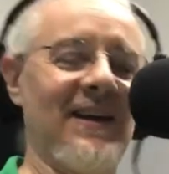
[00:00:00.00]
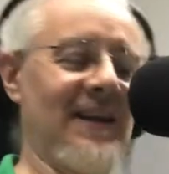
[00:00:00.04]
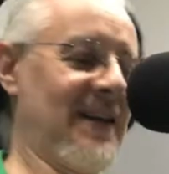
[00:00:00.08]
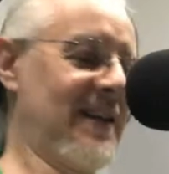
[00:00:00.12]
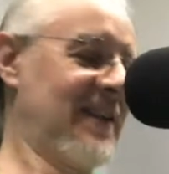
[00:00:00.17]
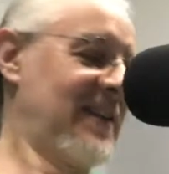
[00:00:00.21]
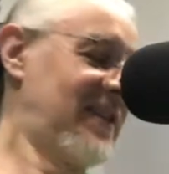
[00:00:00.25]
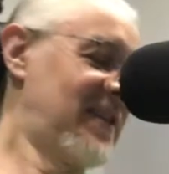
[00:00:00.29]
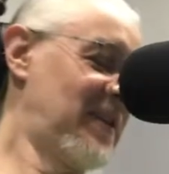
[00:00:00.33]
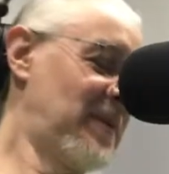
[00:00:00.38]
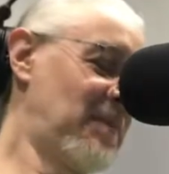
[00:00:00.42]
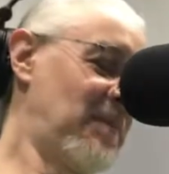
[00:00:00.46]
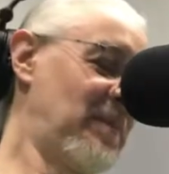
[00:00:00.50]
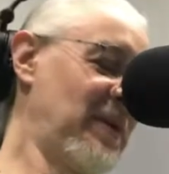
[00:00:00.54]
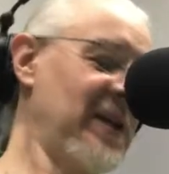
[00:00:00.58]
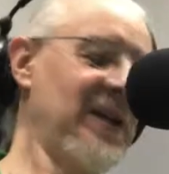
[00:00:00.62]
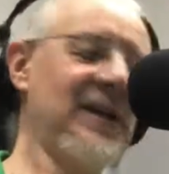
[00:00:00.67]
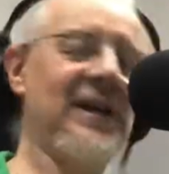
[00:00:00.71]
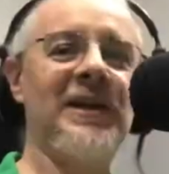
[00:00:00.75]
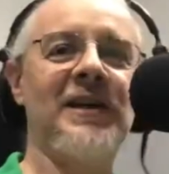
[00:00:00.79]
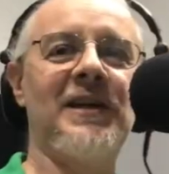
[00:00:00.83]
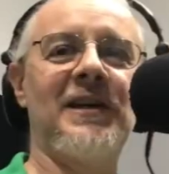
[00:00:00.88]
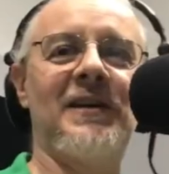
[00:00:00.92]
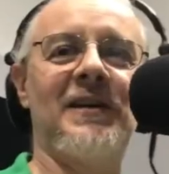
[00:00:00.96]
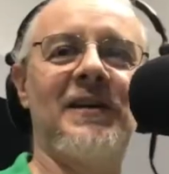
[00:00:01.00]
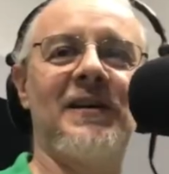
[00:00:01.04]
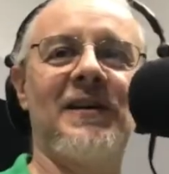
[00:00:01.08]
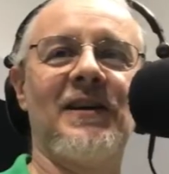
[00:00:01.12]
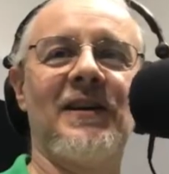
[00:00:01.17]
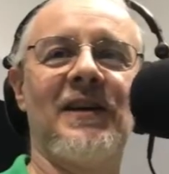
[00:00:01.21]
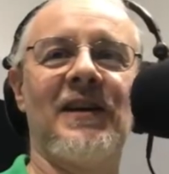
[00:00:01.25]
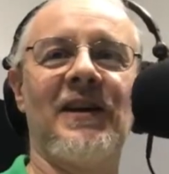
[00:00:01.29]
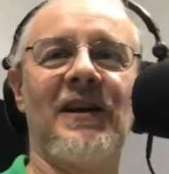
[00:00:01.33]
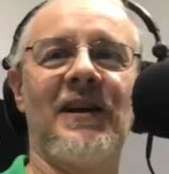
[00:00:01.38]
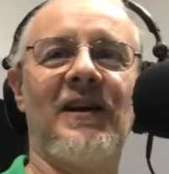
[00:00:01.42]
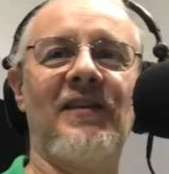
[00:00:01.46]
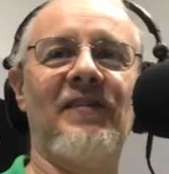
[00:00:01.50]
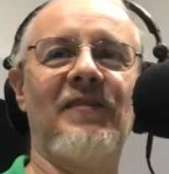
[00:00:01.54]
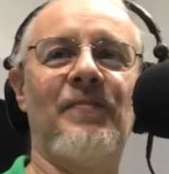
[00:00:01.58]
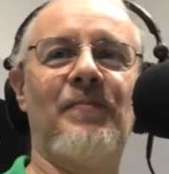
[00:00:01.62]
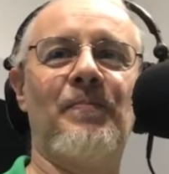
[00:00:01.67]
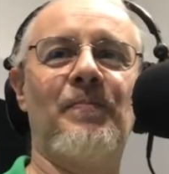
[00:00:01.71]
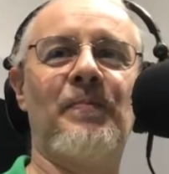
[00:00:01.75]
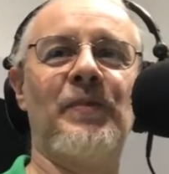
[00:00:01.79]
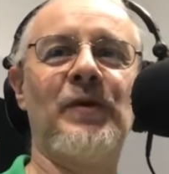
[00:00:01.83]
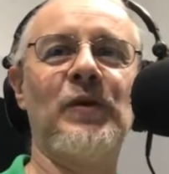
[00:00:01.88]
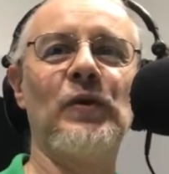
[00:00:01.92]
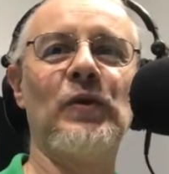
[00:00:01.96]
Speaking
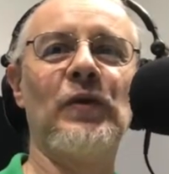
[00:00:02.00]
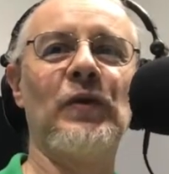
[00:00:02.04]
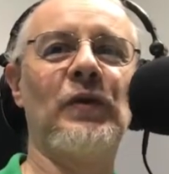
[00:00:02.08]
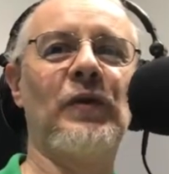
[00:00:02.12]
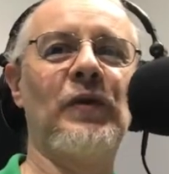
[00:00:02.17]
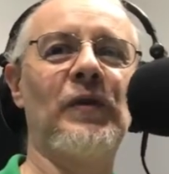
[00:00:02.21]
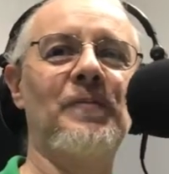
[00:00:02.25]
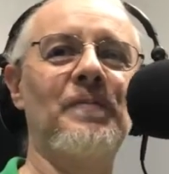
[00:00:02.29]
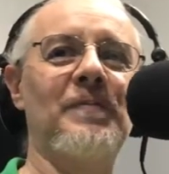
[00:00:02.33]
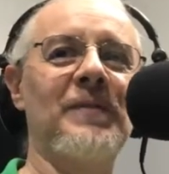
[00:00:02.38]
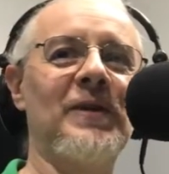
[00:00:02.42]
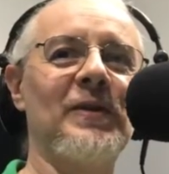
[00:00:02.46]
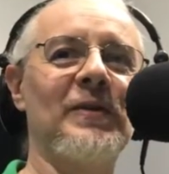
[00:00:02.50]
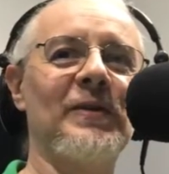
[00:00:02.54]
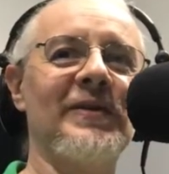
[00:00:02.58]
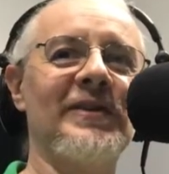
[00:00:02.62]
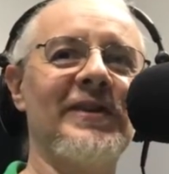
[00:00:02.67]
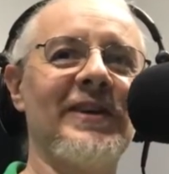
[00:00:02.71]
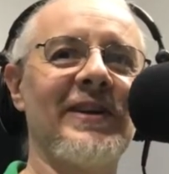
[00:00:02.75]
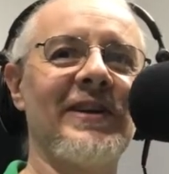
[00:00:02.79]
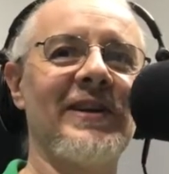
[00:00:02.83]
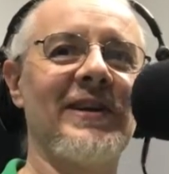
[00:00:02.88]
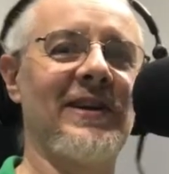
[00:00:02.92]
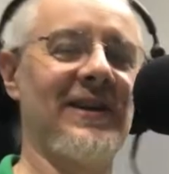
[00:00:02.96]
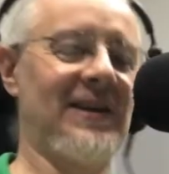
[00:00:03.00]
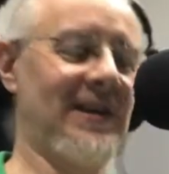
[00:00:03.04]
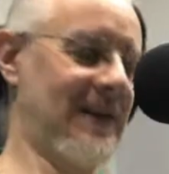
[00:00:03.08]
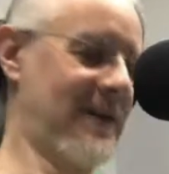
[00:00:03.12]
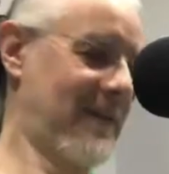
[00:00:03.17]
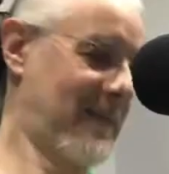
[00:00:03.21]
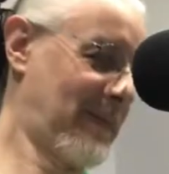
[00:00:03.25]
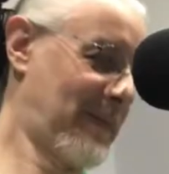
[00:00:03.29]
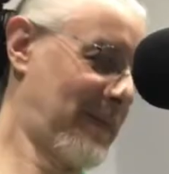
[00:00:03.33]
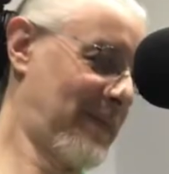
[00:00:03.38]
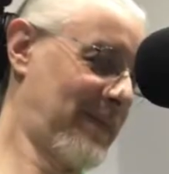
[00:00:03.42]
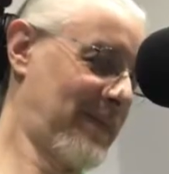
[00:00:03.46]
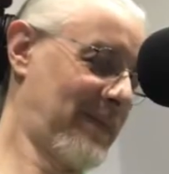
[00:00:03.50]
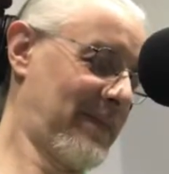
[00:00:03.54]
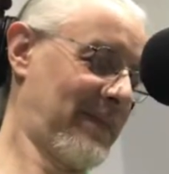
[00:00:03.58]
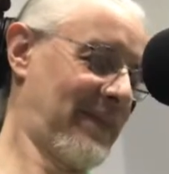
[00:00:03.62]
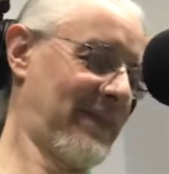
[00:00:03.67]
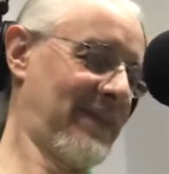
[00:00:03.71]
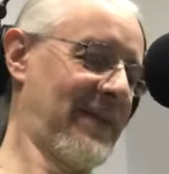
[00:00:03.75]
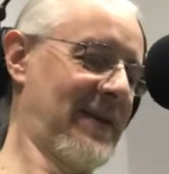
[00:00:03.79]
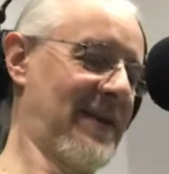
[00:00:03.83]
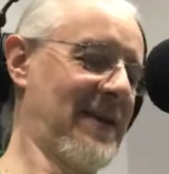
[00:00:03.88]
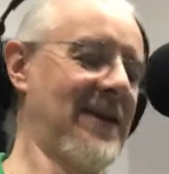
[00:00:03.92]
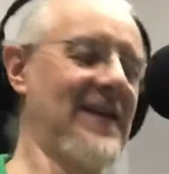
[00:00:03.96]
of beautiful music,
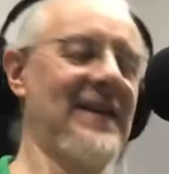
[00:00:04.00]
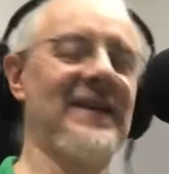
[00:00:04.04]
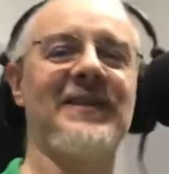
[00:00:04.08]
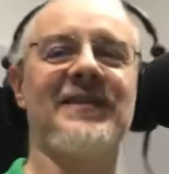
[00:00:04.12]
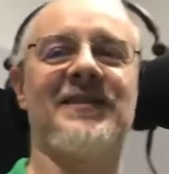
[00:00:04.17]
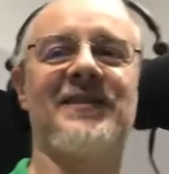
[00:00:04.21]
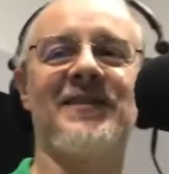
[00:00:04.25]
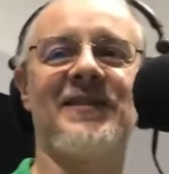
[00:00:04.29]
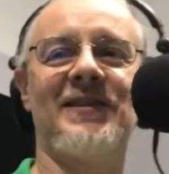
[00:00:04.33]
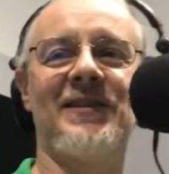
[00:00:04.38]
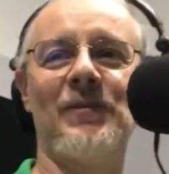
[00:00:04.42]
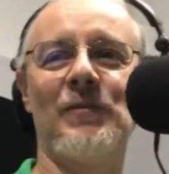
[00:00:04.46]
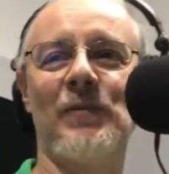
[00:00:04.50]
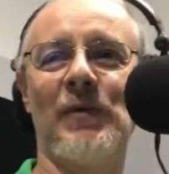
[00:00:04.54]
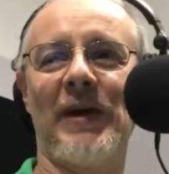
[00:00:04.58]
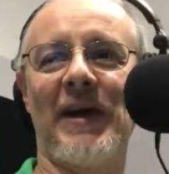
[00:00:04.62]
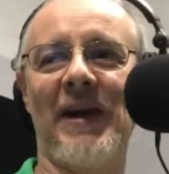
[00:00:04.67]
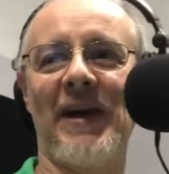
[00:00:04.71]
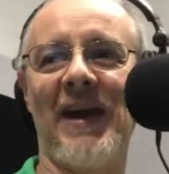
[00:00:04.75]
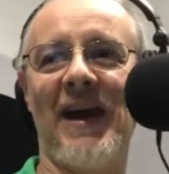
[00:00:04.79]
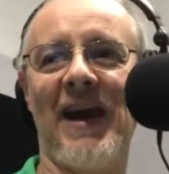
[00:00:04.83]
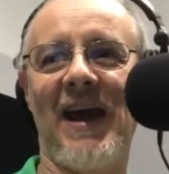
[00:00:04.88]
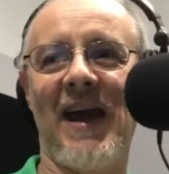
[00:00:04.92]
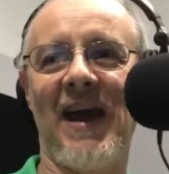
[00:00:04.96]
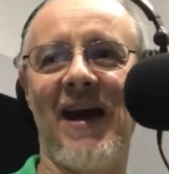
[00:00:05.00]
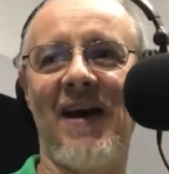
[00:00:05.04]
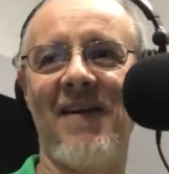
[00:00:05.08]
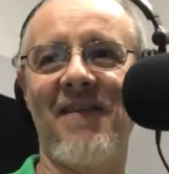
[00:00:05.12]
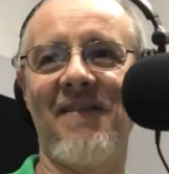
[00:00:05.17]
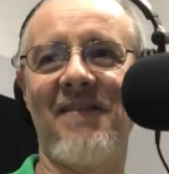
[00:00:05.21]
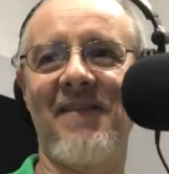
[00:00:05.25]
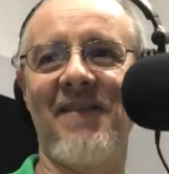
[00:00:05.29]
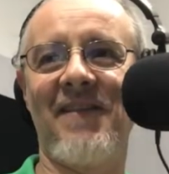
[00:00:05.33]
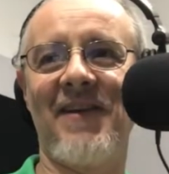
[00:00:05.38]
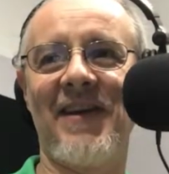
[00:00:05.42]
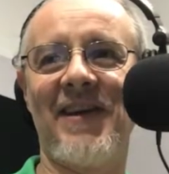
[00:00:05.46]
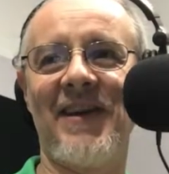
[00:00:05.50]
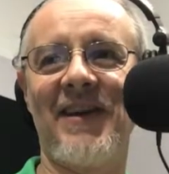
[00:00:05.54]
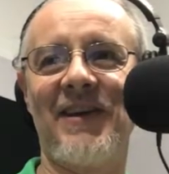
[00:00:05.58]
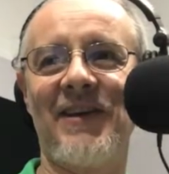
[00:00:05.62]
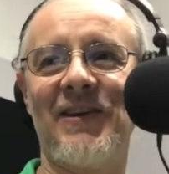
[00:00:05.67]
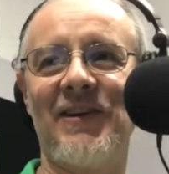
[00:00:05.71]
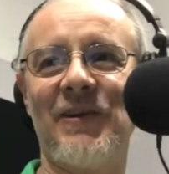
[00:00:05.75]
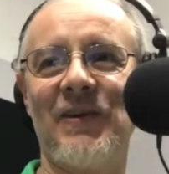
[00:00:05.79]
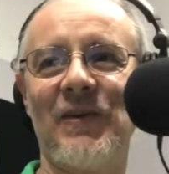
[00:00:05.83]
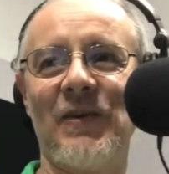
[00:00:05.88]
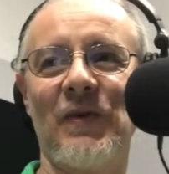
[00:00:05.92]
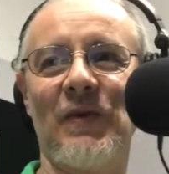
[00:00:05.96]
let's see what I have
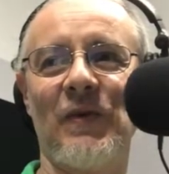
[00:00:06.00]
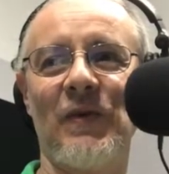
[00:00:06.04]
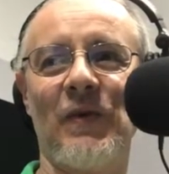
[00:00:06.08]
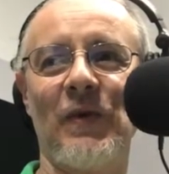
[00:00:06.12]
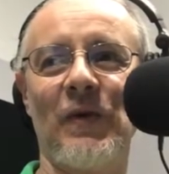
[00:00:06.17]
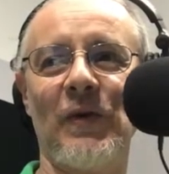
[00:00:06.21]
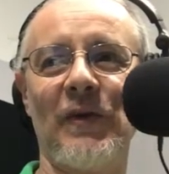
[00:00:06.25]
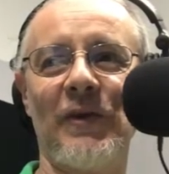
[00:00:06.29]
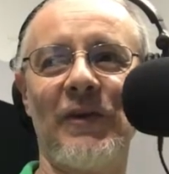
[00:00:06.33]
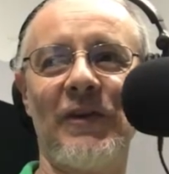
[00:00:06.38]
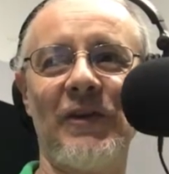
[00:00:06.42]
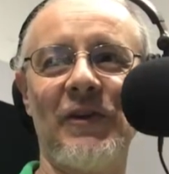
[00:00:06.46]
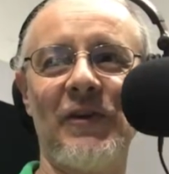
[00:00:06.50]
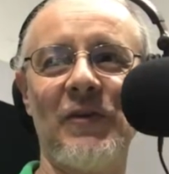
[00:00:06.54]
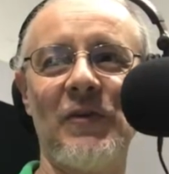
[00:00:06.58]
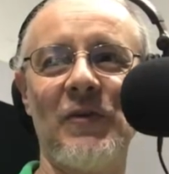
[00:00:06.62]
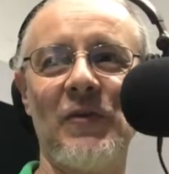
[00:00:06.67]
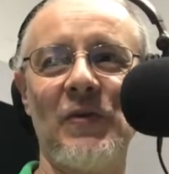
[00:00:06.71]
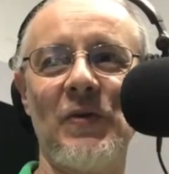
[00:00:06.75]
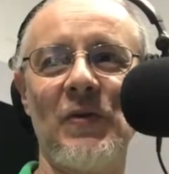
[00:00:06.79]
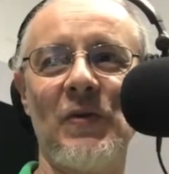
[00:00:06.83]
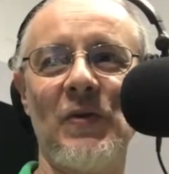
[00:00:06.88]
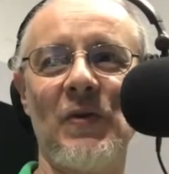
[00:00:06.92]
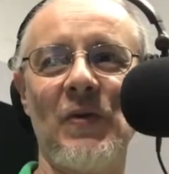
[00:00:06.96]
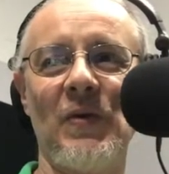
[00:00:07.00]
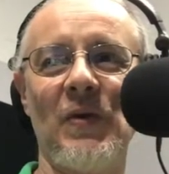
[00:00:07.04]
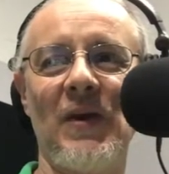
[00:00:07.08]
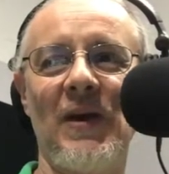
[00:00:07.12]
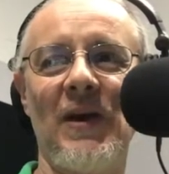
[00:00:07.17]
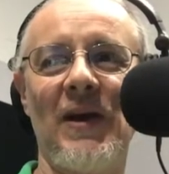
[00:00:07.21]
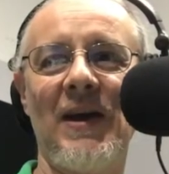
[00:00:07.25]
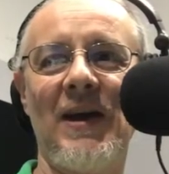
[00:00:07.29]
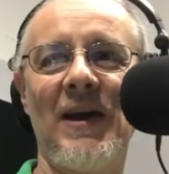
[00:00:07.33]
here for you.